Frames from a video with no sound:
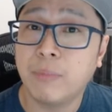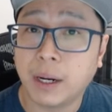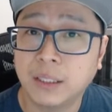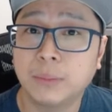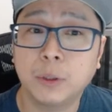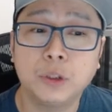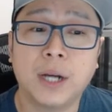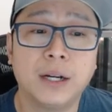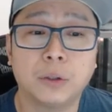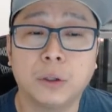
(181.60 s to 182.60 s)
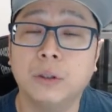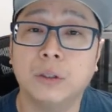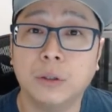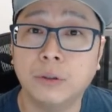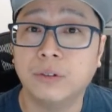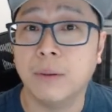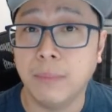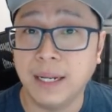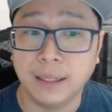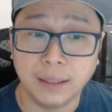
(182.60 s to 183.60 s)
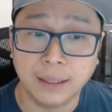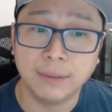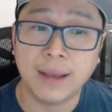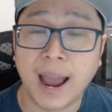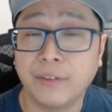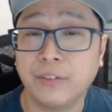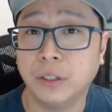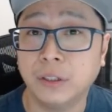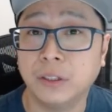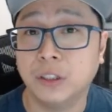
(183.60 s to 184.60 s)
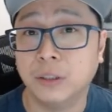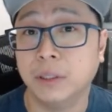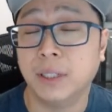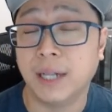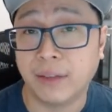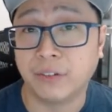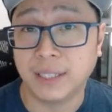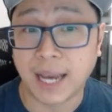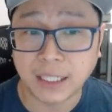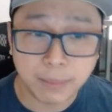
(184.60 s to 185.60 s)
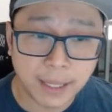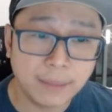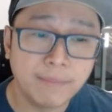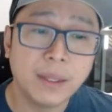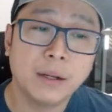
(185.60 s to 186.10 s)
possible, try to roll it over immediately after you contribute to the after-tax plan.